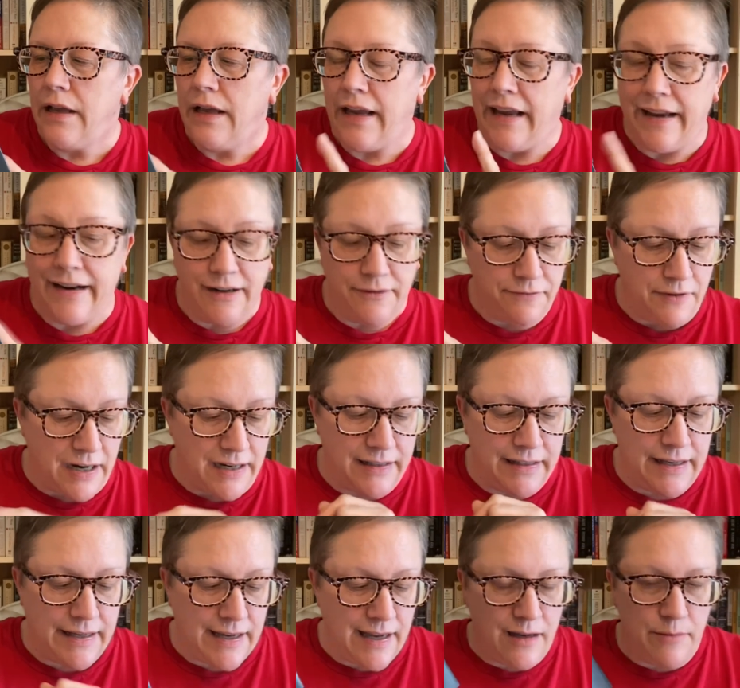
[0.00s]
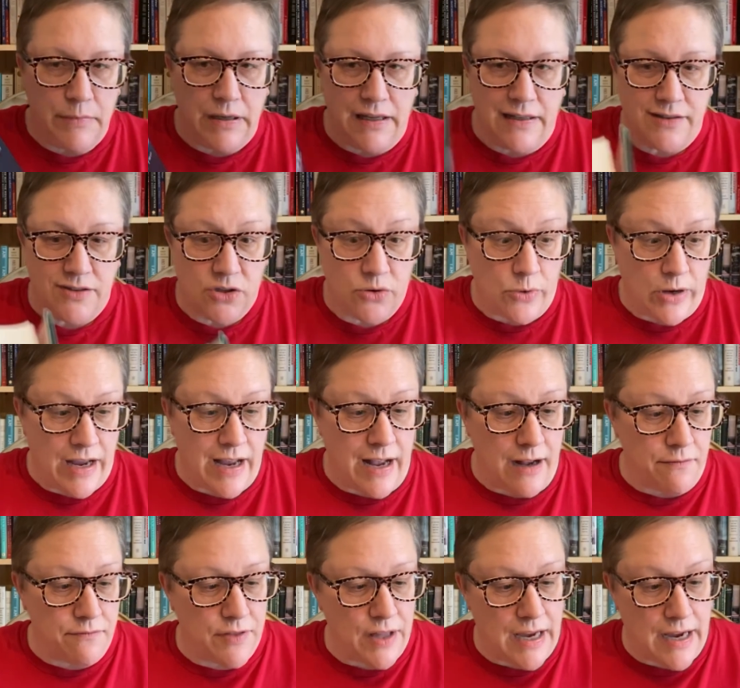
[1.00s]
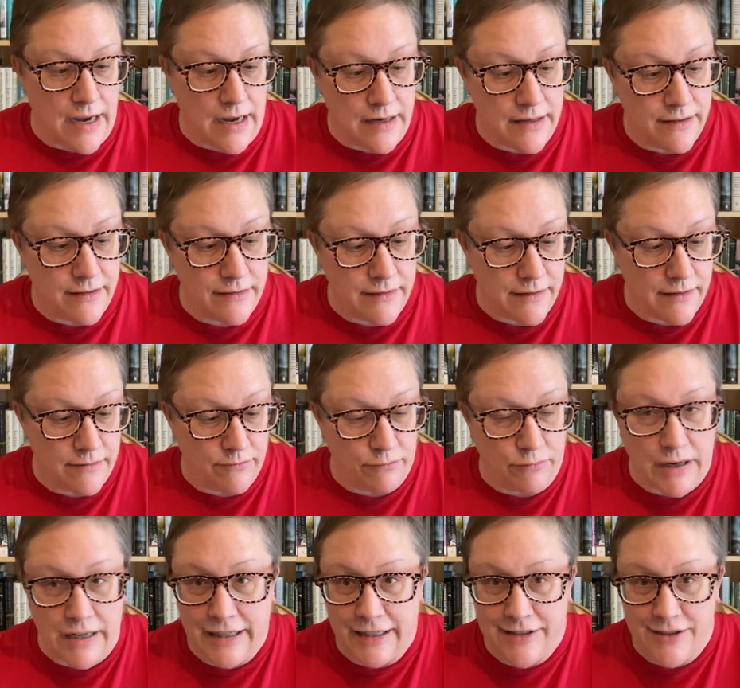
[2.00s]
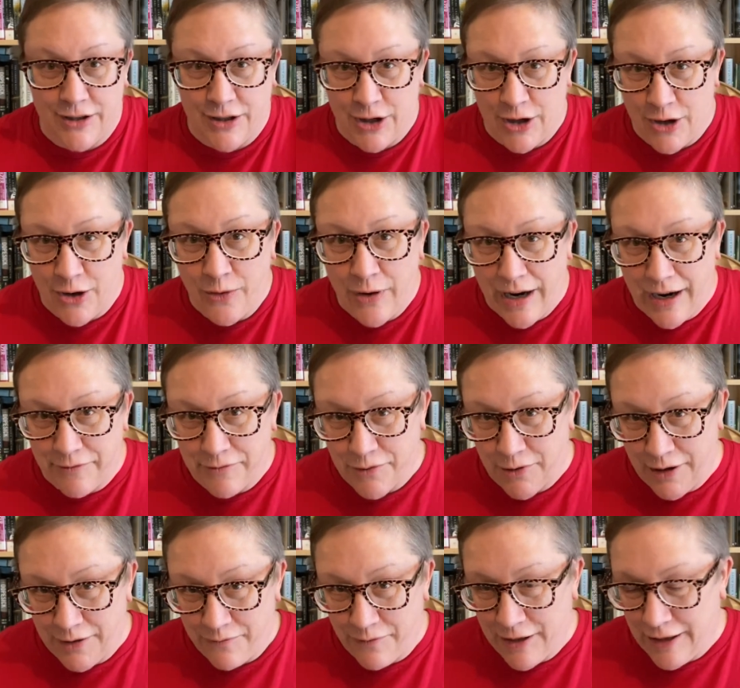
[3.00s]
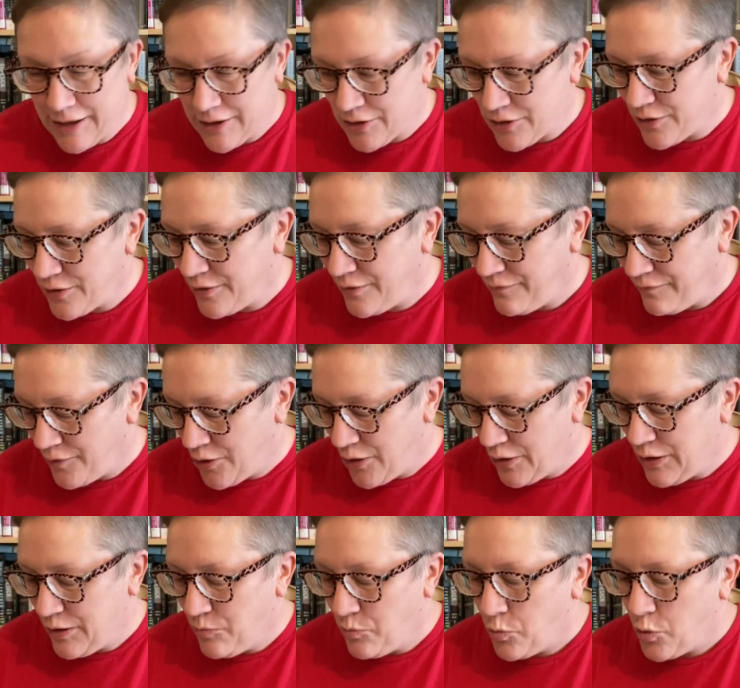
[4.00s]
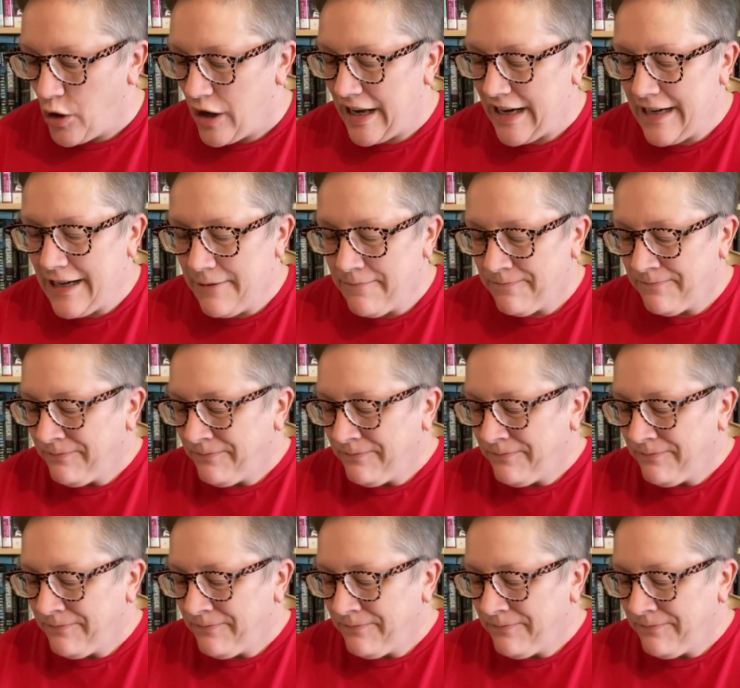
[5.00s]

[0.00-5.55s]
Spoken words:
And it finally came in, so I have that ready to go after I finished volume 1.